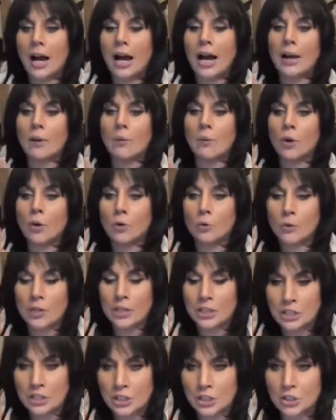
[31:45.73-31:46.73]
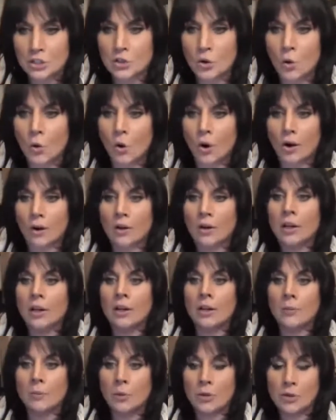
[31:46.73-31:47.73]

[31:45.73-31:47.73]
I will restore